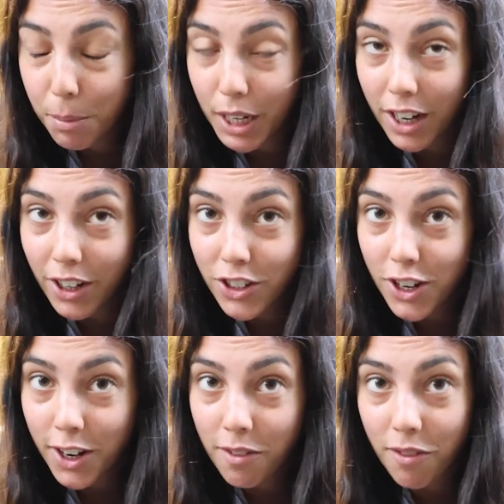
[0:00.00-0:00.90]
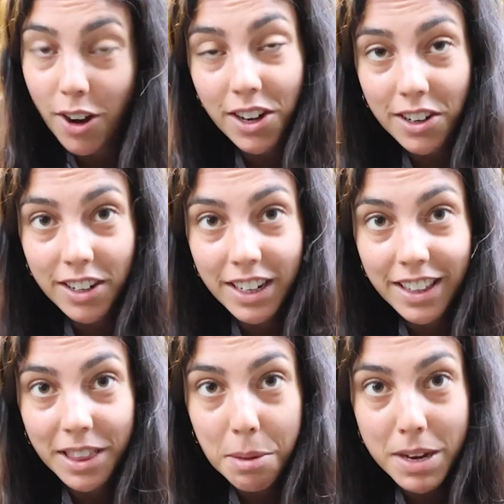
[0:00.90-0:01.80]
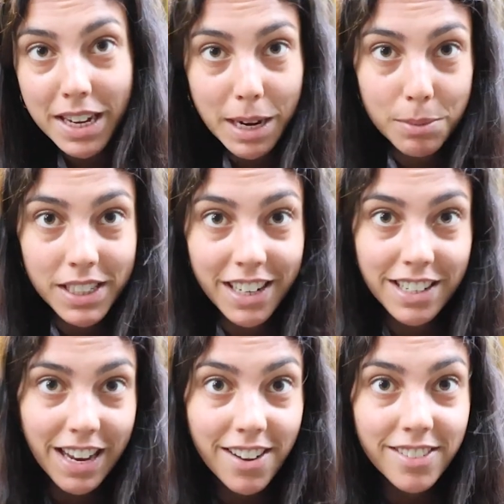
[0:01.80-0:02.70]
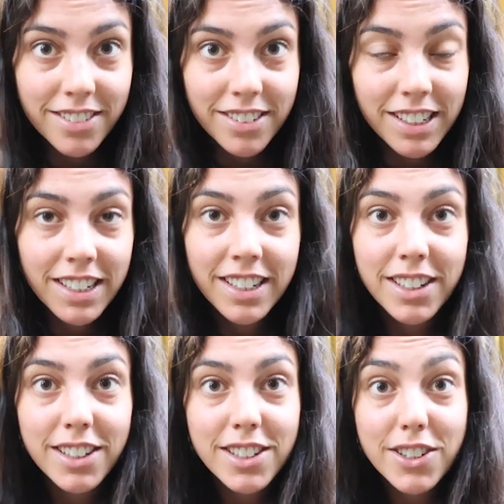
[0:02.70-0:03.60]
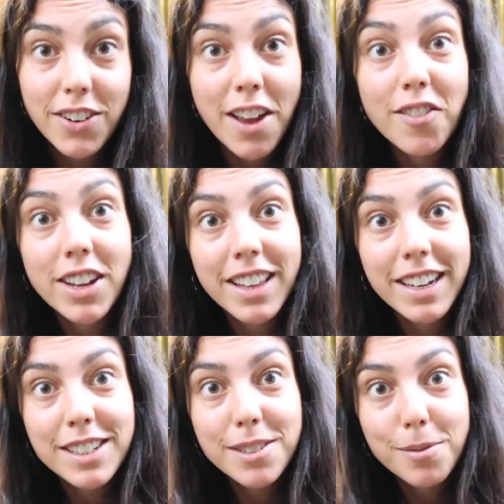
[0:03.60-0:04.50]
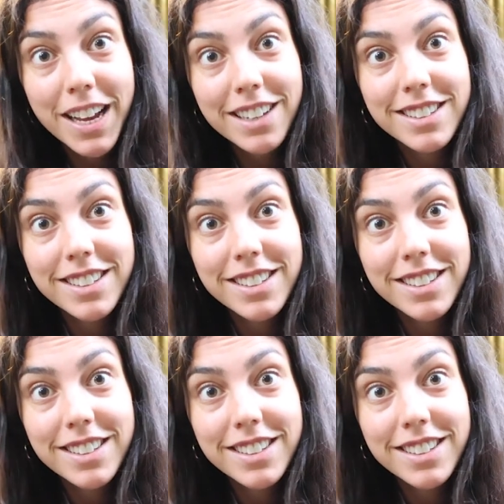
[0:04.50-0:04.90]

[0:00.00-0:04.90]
put our jug of water in the bin upside down. So everything is wet.